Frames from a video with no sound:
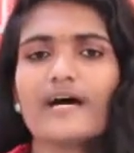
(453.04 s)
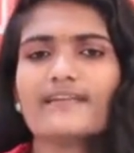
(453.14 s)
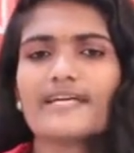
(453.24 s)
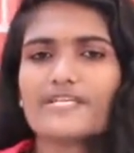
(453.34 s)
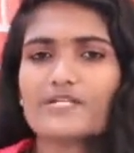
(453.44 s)

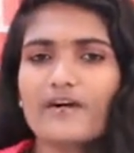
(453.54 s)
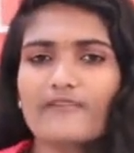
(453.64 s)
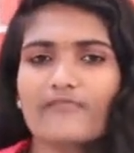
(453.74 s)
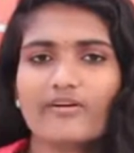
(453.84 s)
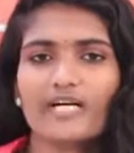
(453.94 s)
The two
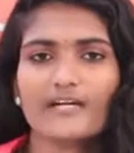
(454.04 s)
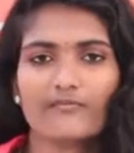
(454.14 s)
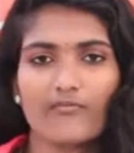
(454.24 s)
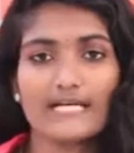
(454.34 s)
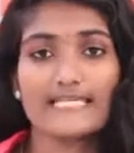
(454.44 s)
world
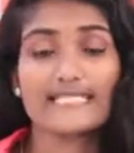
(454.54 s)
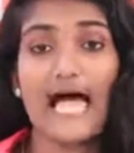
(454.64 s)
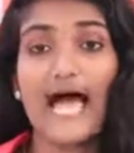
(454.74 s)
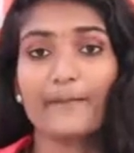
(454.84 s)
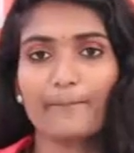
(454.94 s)
wars
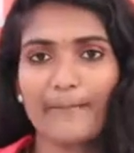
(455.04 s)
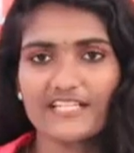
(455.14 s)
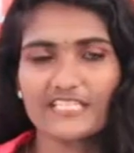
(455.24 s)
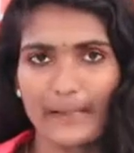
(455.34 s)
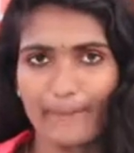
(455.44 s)
had
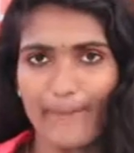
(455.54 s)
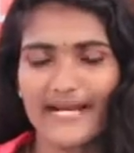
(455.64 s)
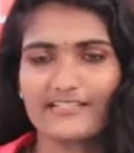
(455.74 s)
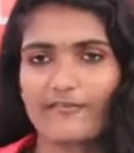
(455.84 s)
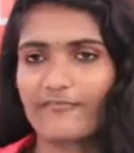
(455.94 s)
major
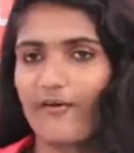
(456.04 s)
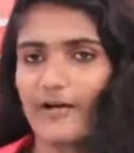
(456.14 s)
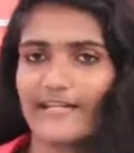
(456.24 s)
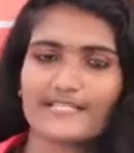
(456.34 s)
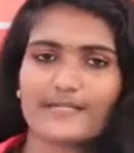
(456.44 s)
impacts on
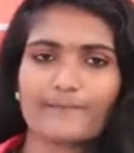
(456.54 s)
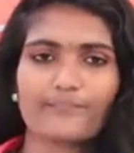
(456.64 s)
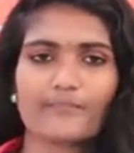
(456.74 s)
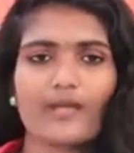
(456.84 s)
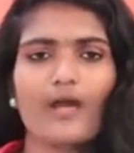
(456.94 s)
forest.
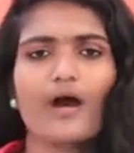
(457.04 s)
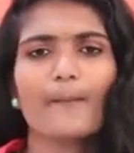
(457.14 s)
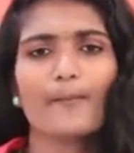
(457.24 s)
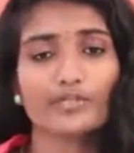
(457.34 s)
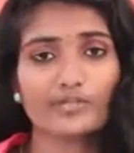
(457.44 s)

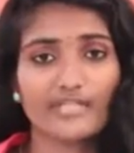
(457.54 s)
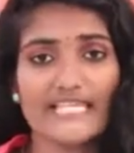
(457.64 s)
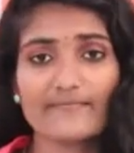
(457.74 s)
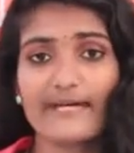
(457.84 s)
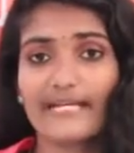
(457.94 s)
More
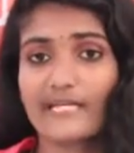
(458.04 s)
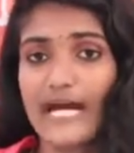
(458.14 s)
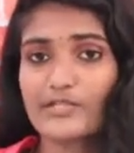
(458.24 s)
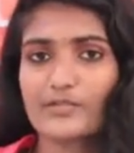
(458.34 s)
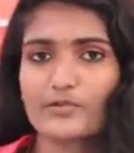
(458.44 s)
trees were
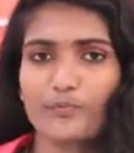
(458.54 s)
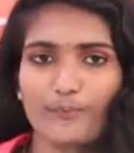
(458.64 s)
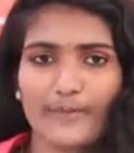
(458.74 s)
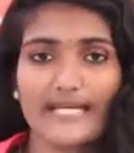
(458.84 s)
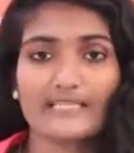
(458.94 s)
cut to
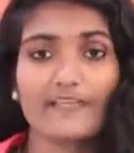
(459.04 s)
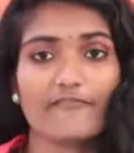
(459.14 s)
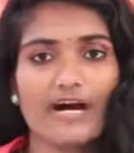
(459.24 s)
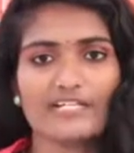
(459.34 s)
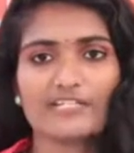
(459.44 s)
meet the
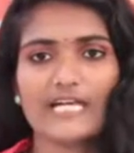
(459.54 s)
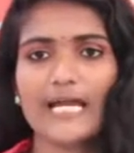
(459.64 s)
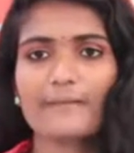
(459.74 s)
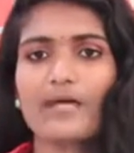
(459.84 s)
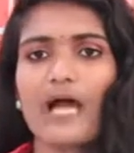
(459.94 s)

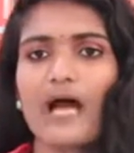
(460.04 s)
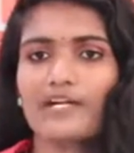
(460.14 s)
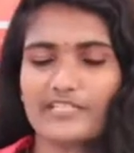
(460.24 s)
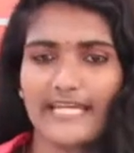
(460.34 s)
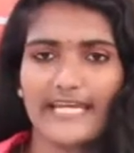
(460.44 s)
wartime
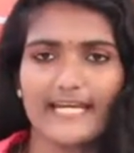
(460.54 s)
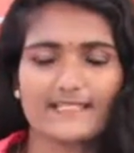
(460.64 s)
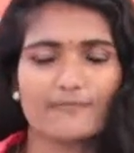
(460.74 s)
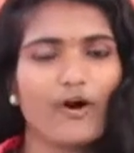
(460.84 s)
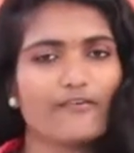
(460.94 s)

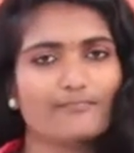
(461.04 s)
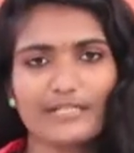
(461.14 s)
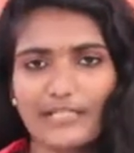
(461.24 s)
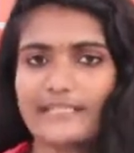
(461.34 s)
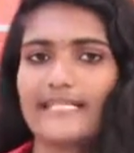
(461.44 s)
needs of
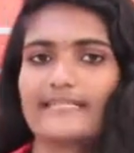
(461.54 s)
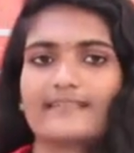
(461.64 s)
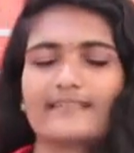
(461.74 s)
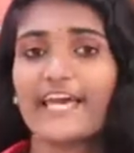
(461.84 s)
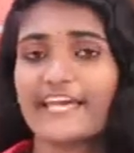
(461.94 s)
Britain.
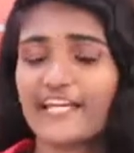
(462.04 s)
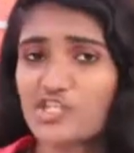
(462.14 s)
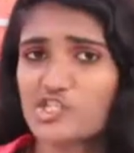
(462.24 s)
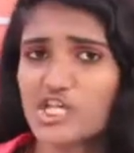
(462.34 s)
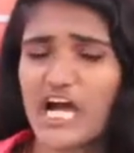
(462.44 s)

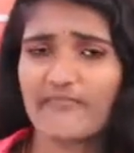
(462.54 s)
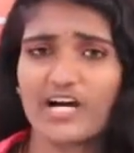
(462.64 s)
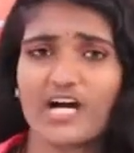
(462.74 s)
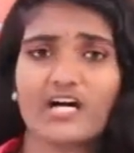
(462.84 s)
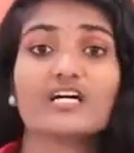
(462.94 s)
In
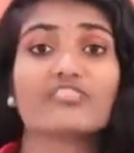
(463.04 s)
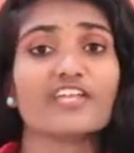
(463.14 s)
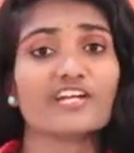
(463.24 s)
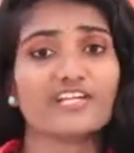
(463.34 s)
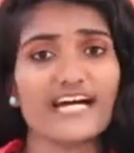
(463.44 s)
Java,
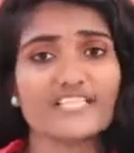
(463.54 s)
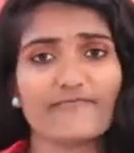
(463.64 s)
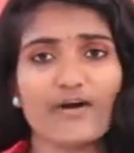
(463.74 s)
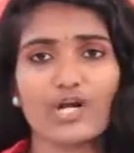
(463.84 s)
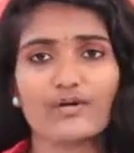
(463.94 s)
the Dutch
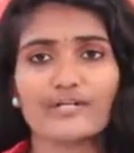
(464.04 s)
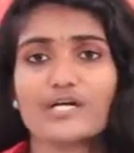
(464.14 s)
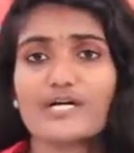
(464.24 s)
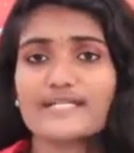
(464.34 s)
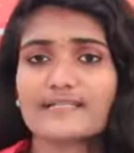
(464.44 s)
followed
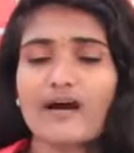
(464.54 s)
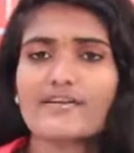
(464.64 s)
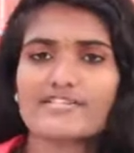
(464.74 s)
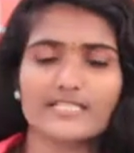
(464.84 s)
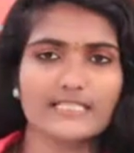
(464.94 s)

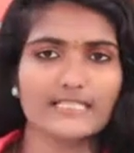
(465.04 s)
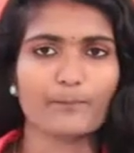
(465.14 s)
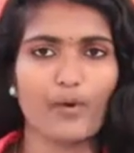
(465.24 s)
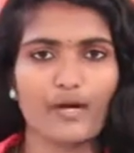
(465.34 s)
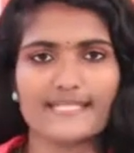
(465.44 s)
scorched earth
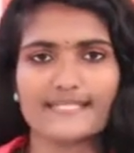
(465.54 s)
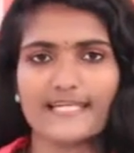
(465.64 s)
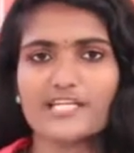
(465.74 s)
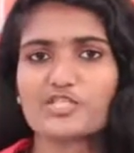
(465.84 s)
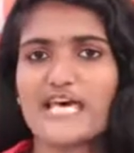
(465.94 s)
policy
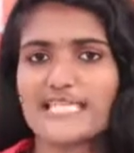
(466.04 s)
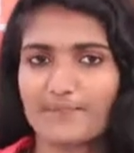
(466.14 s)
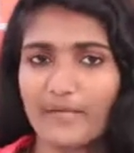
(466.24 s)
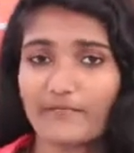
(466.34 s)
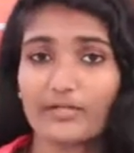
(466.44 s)

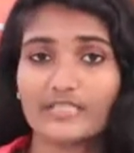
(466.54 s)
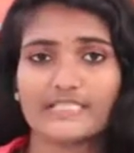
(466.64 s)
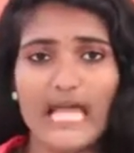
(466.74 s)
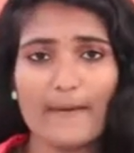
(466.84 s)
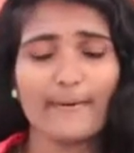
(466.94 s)
just before the
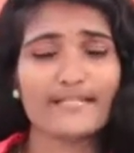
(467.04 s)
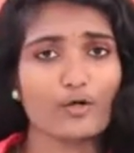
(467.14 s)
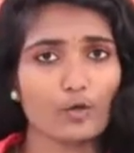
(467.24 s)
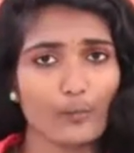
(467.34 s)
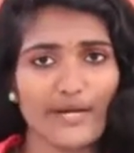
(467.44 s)
Japanese
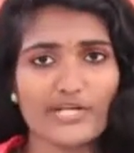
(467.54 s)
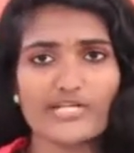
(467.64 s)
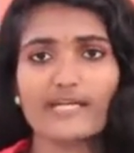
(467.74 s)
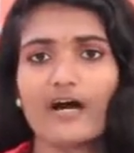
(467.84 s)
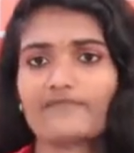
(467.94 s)

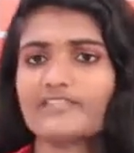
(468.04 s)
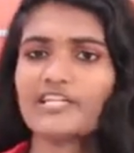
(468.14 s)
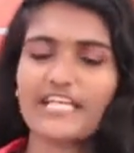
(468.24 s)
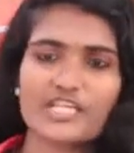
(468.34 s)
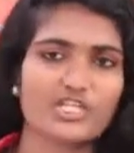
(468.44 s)
occupation of the
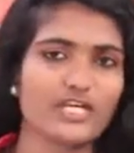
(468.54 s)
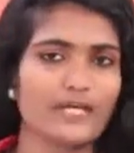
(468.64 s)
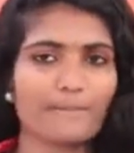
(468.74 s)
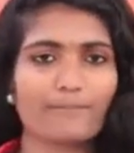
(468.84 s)
region.